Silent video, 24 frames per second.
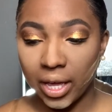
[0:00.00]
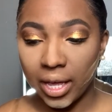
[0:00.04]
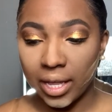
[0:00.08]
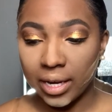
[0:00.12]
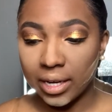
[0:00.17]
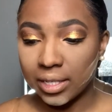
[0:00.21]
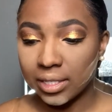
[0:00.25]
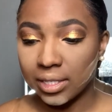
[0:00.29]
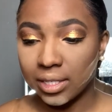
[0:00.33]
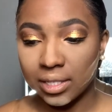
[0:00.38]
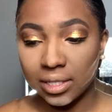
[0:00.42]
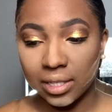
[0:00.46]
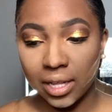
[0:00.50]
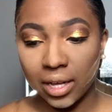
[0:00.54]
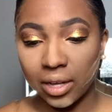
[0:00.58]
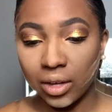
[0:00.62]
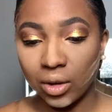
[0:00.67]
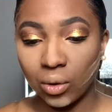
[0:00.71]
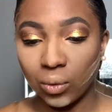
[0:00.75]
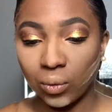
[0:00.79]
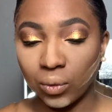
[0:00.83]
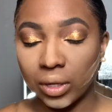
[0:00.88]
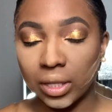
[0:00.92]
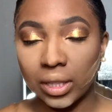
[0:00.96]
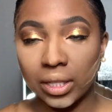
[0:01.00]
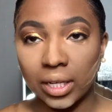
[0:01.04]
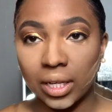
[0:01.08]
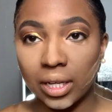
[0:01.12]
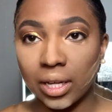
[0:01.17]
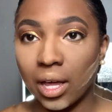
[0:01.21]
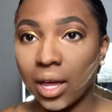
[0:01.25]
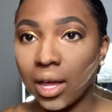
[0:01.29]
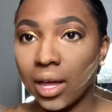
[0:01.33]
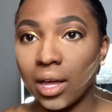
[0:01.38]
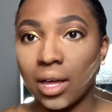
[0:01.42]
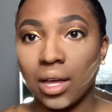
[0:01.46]
And this is like a really
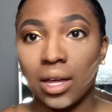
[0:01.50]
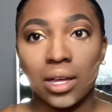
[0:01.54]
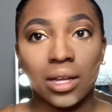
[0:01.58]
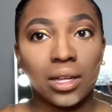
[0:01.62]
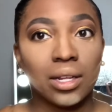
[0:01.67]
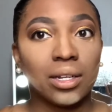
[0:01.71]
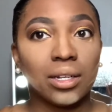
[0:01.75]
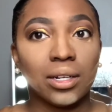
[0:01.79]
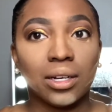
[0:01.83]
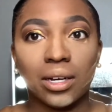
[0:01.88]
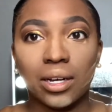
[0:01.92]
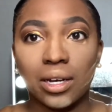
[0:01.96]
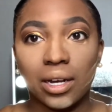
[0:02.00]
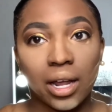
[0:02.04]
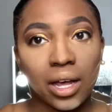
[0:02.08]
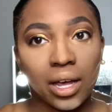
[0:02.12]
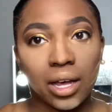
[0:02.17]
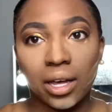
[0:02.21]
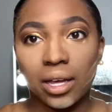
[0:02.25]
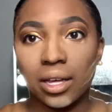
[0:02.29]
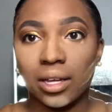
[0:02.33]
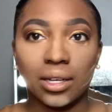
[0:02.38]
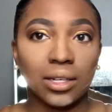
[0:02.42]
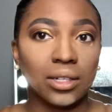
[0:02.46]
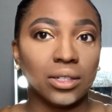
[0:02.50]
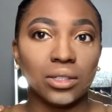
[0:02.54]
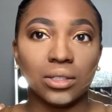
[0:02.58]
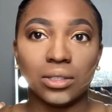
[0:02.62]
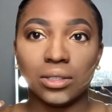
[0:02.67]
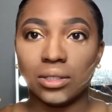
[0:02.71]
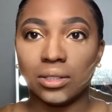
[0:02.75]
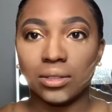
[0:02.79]
not a,